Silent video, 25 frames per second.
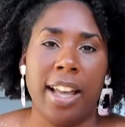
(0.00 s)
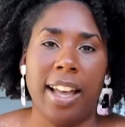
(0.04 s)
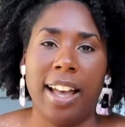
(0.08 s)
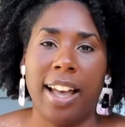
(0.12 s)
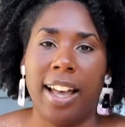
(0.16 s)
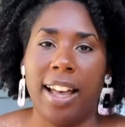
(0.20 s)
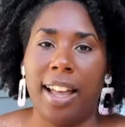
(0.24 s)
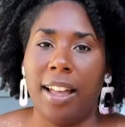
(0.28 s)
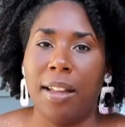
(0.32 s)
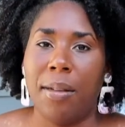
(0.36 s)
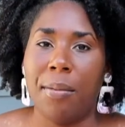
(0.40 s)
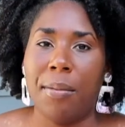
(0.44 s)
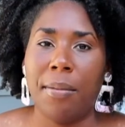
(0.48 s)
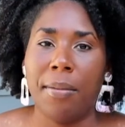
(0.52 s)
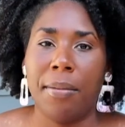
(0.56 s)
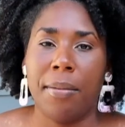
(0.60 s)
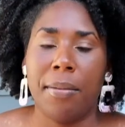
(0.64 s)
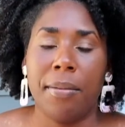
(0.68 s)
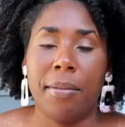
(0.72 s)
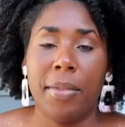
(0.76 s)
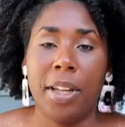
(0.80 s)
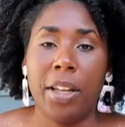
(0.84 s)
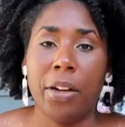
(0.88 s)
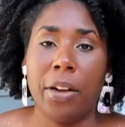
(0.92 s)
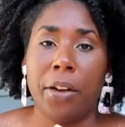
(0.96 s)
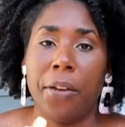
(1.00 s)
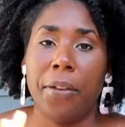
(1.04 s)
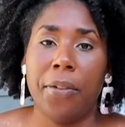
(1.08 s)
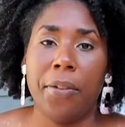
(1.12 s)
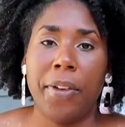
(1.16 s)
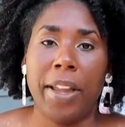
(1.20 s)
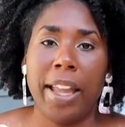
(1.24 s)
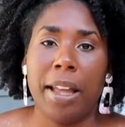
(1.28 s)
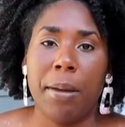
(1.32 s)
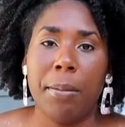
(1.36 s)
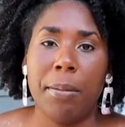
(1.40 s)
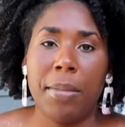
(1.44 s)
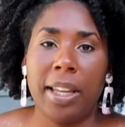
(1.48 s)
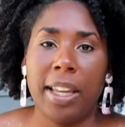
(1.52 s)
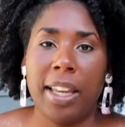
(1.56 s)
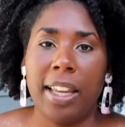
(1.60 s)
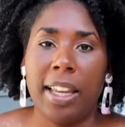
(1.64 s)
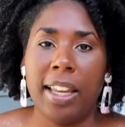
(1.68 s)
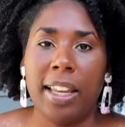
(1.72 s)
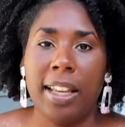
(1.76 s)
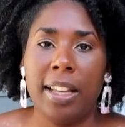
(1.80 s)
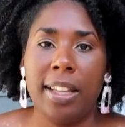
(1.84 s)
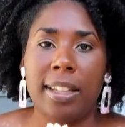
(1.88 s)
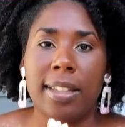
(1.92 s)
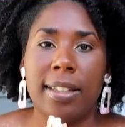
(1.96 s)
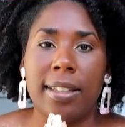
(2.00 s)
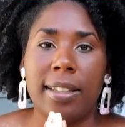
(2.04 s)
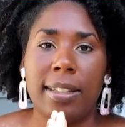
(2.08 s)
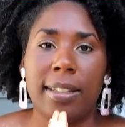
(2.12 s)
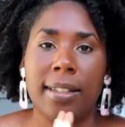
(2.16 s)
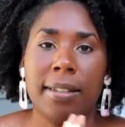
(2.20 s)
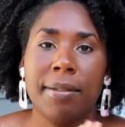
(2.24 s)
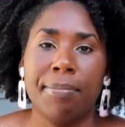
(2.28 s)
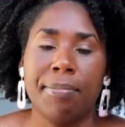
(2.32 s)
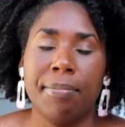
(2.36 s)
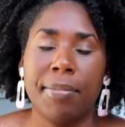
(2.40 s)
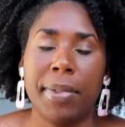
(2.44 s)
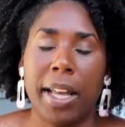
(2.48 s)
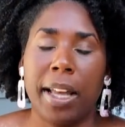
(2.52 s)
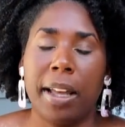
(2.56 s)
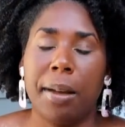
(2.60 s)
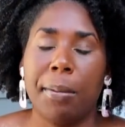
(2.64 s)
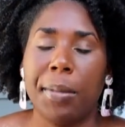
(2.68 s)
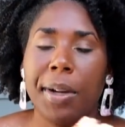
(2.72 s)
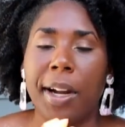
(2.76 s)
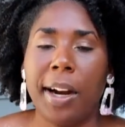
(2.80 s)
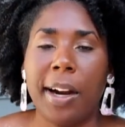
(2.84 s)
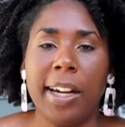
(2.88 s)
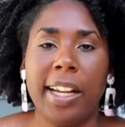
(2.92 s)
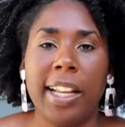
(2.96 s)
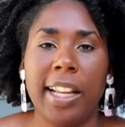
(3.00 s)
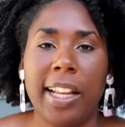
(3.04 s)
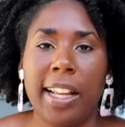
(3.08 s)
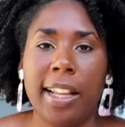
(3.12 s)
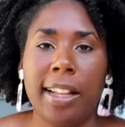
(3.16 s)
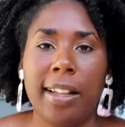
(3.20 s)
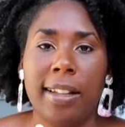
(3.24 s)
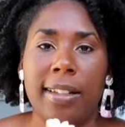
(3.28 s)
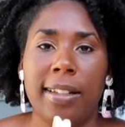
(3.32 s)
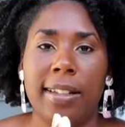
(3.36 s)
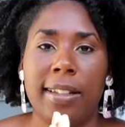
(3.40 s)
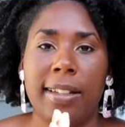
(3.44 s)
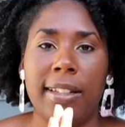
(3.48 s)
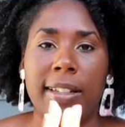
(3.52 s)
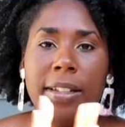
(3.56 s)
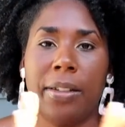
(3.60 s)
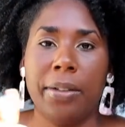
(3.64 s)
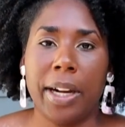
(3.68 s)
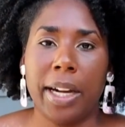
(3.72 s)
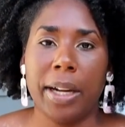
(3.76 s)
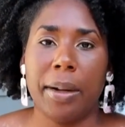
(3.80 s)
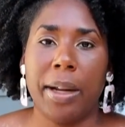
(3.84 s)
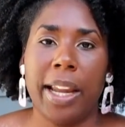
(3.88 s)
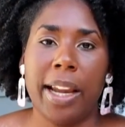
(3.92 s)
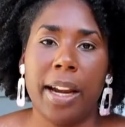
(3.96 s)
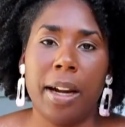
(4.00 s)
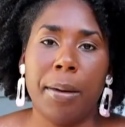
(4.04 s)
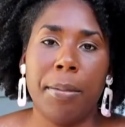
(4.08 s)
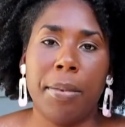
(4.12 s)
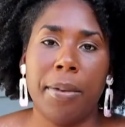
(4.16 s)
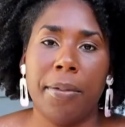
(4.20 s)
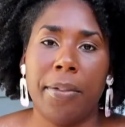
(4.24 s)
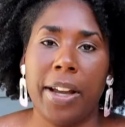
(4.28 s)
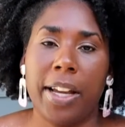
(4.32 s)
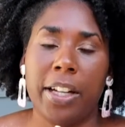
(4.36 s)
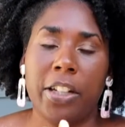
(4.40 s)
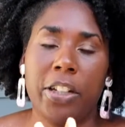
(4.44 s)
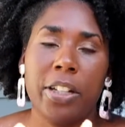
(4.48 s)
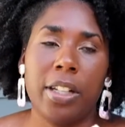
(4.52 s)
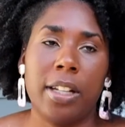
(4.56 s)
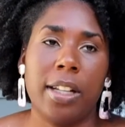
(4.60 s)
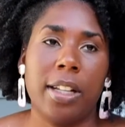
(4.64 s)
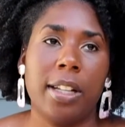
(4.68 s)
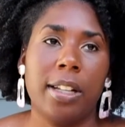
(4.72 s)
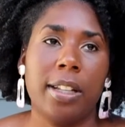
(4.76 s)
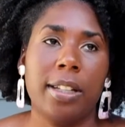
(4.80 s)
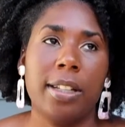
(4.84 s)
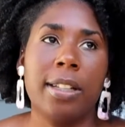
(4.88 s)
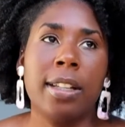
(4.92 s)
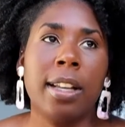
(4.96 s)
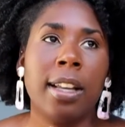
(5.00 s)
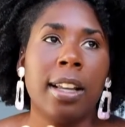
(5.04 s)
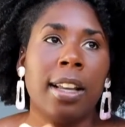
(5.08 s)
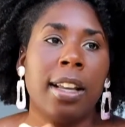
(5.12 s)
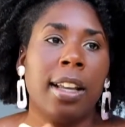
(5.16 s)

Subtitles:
you know, families, guardians, direct care professionals,